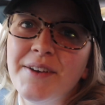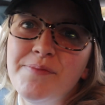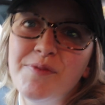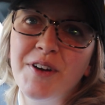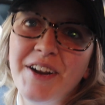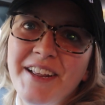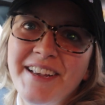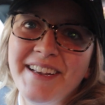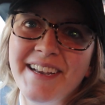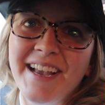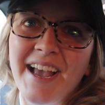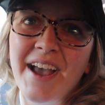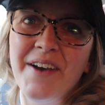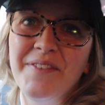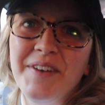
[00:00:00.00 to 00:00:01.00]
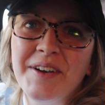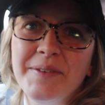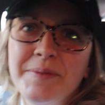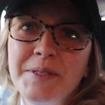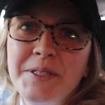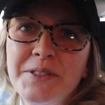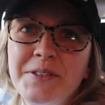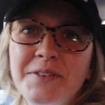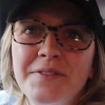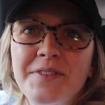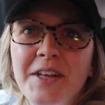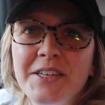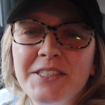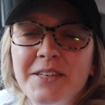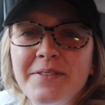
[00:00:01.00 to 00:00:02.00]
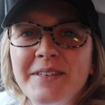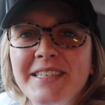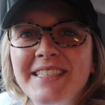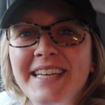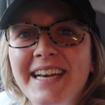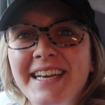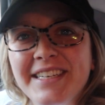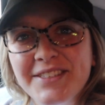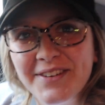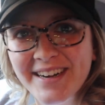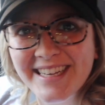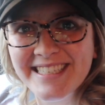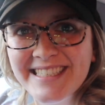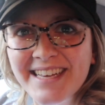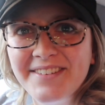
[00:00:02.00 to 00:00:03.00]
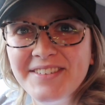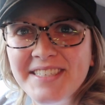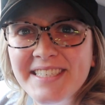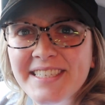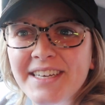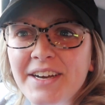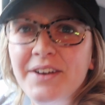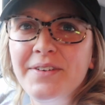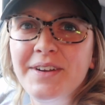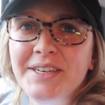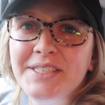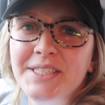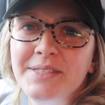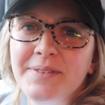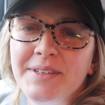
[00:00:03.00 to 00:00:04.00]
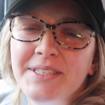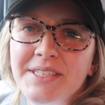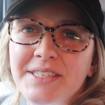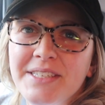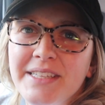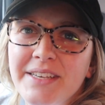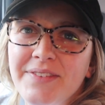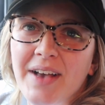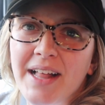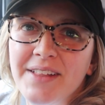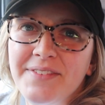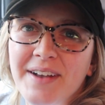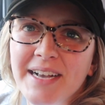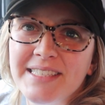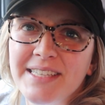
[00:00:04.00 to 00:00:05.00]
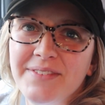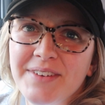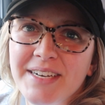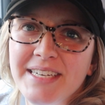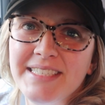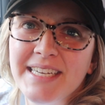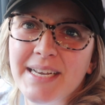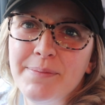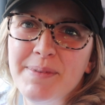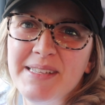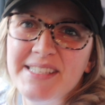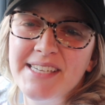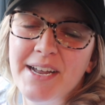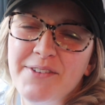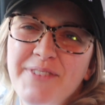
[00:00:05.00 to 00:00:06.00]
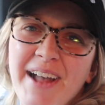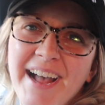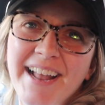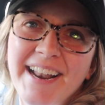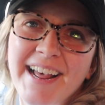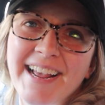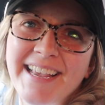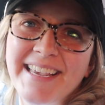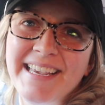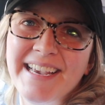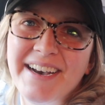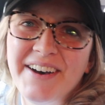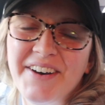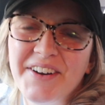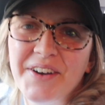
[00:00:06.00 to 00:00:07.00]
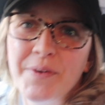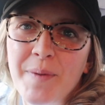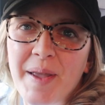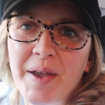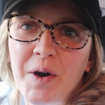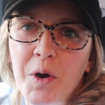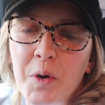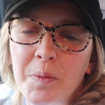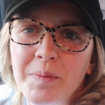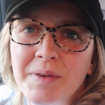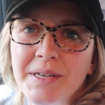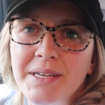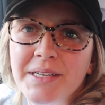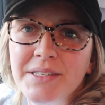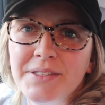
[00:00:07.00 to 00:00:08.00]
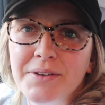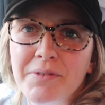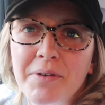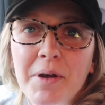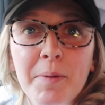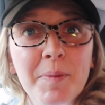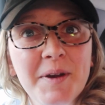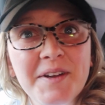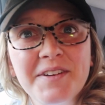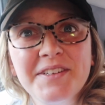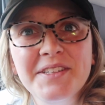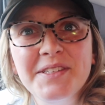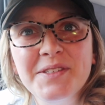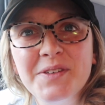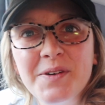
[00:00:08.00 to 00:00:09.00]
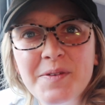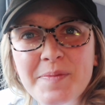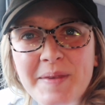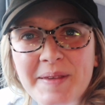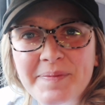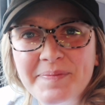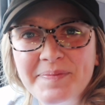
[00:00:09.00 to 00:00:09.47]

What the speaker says: Morning and welcome to Vlogtober day 27. We are just about to leave Halifax and we're going to take a pit stop at Ikea on our way home. So bring you into the store with me.